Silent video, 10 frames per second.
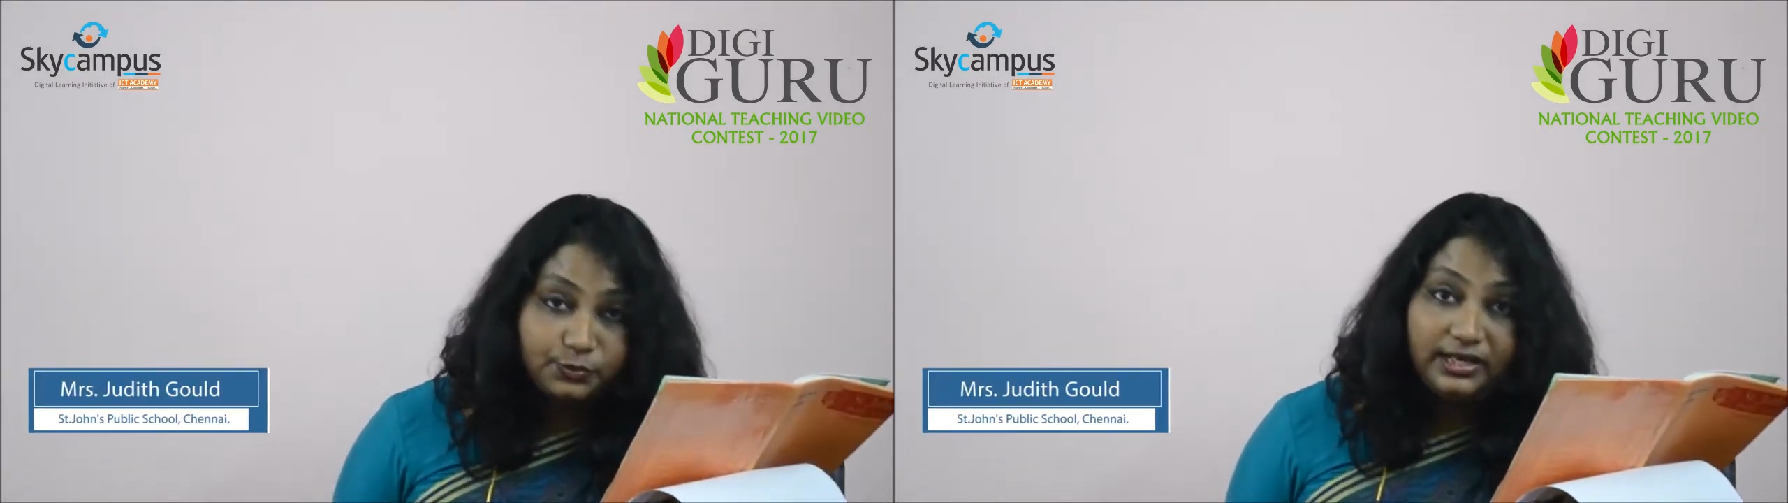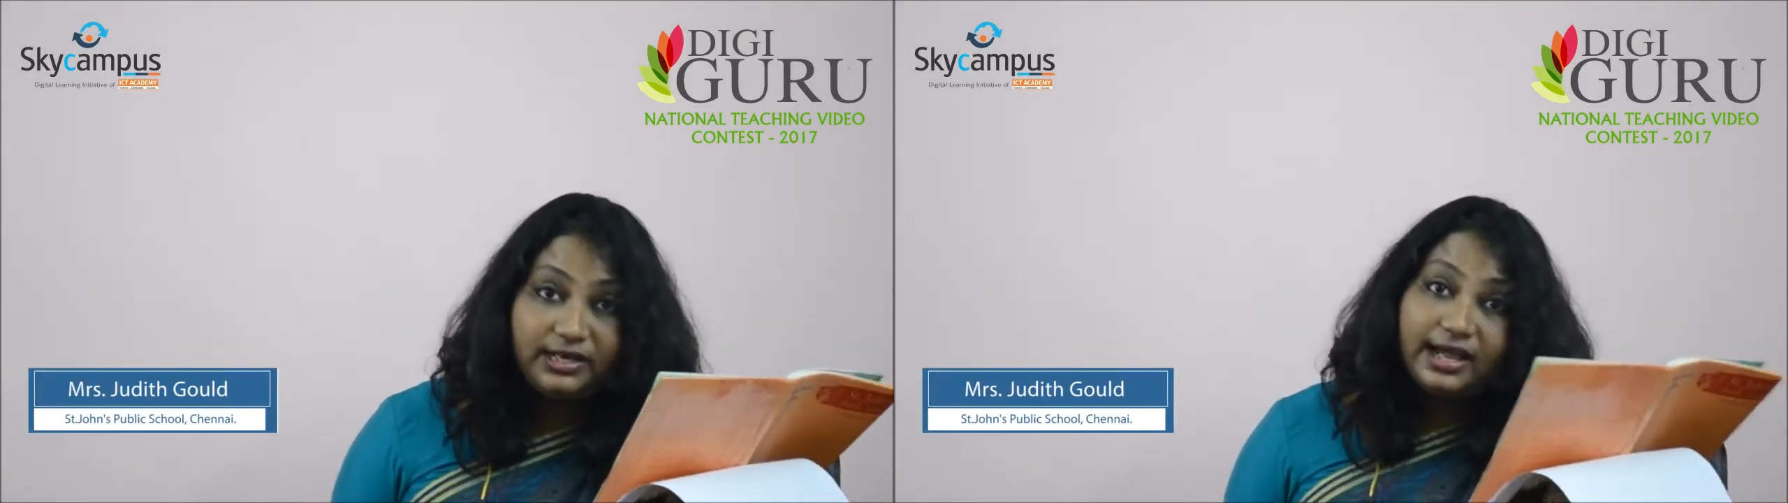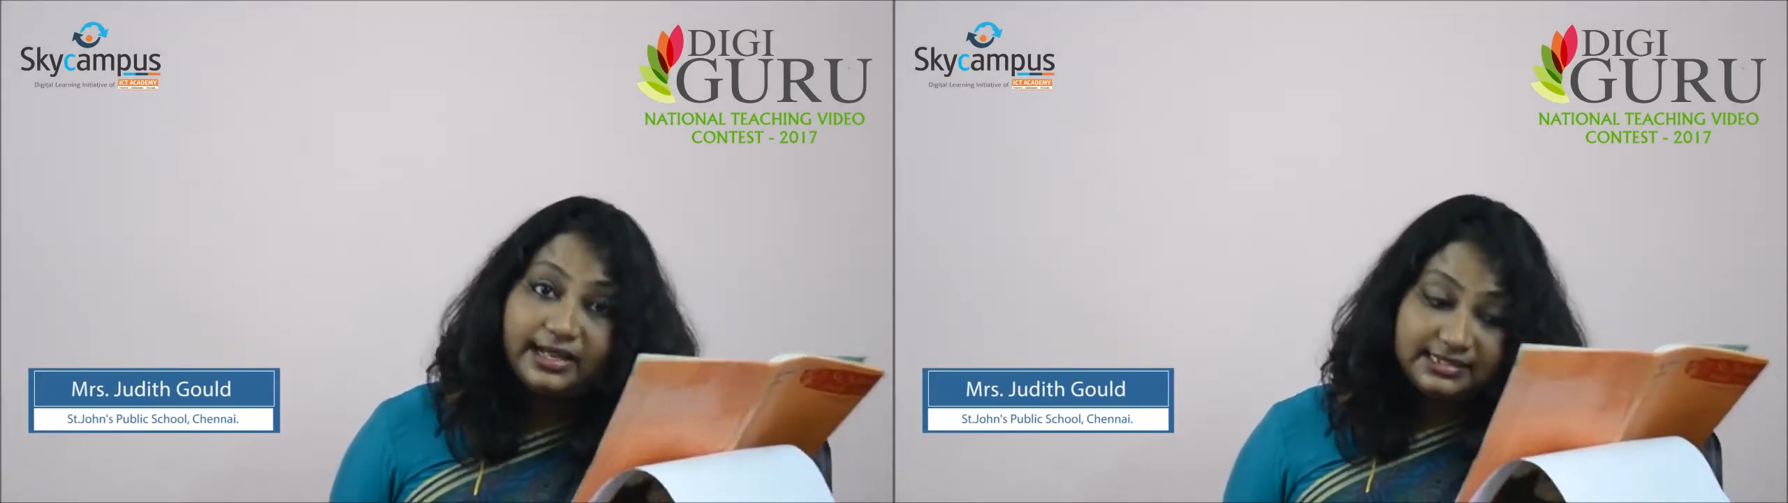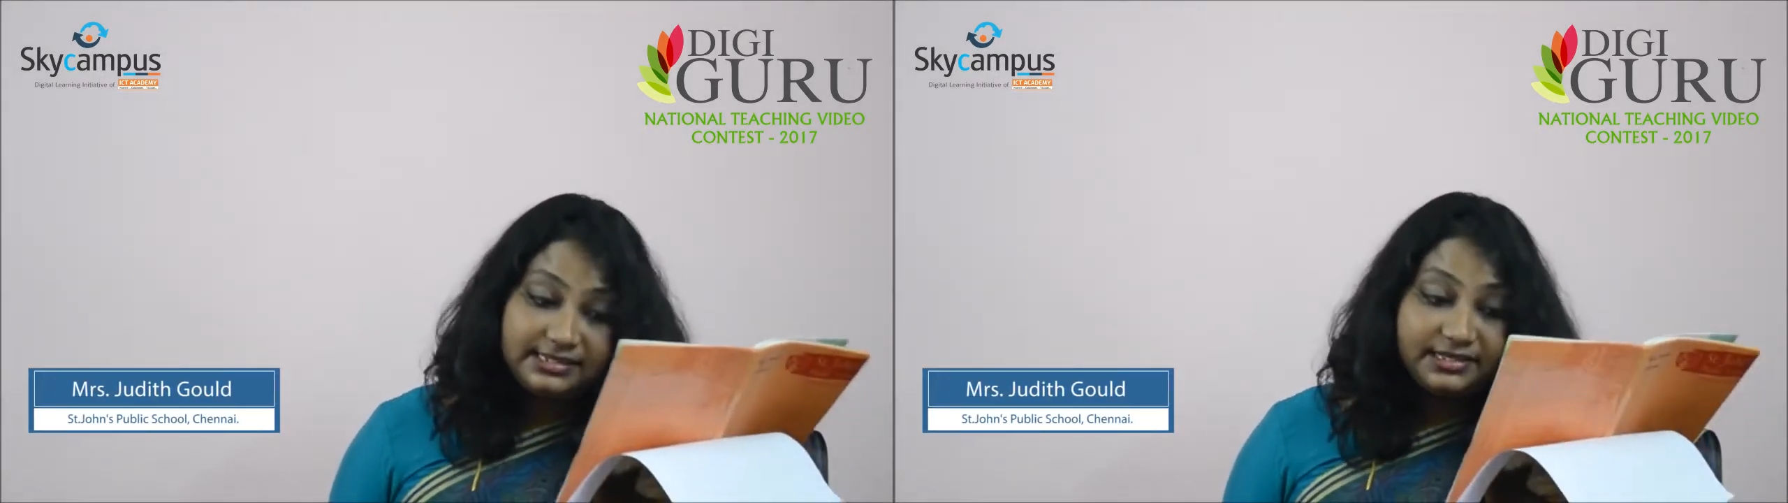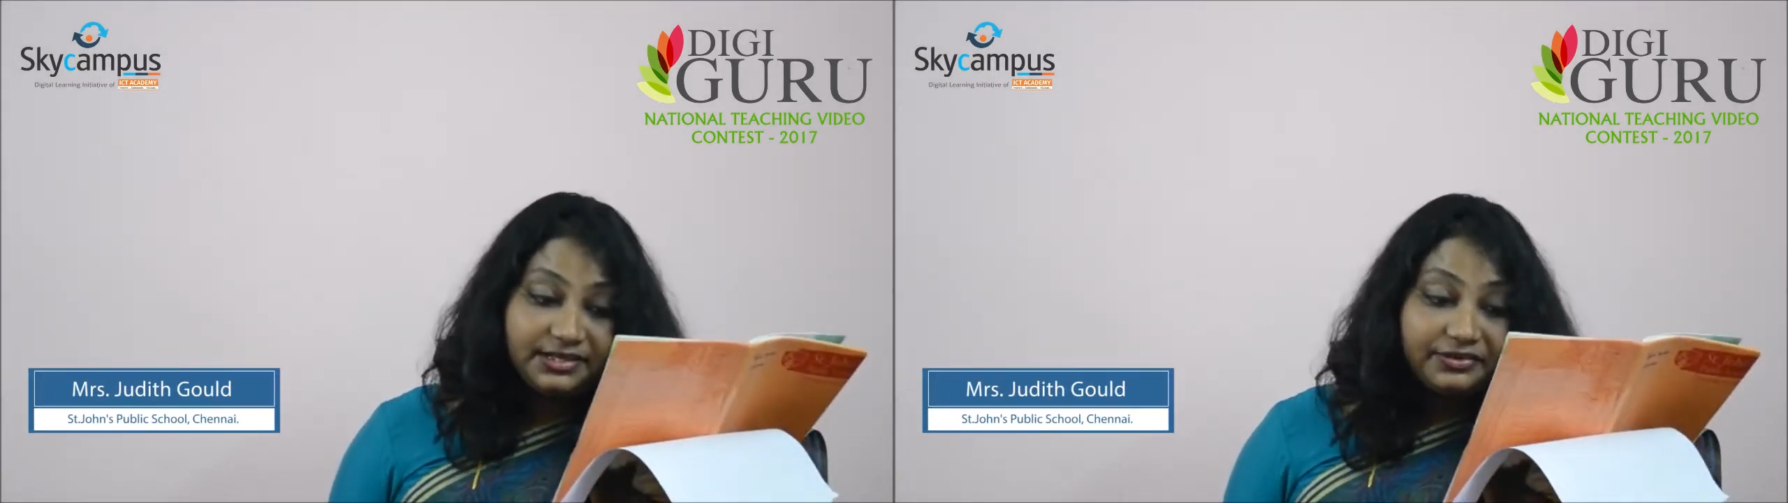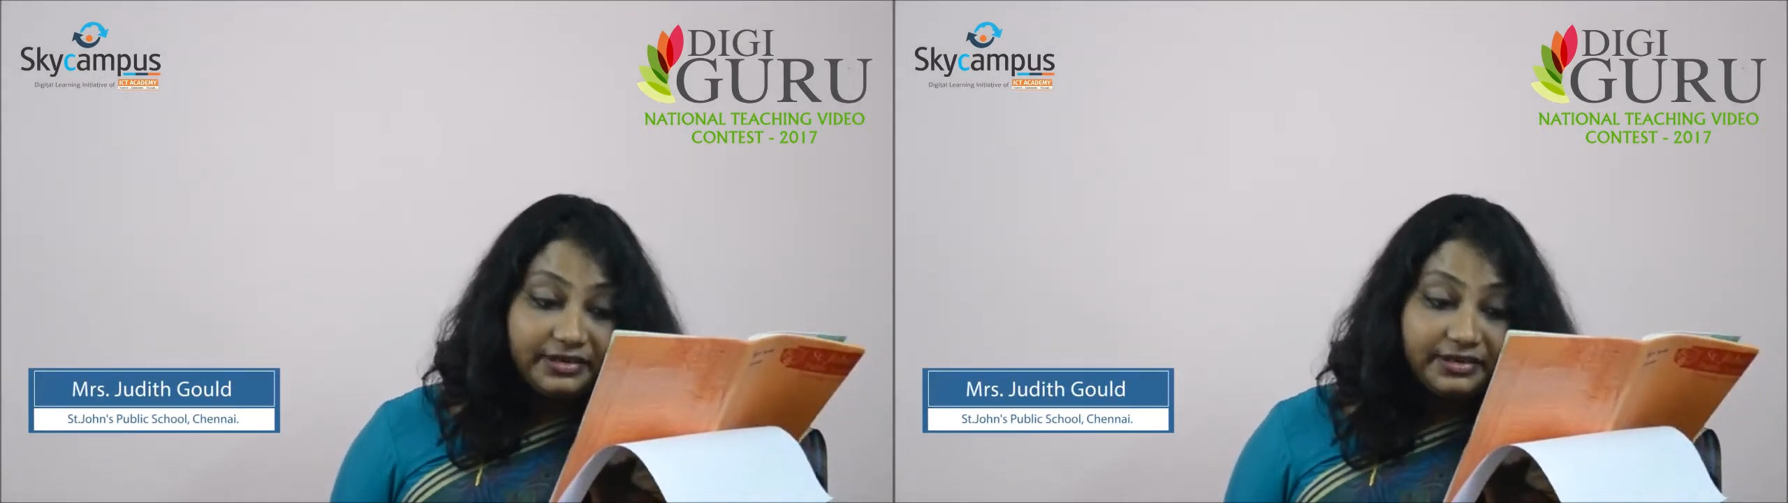will lie still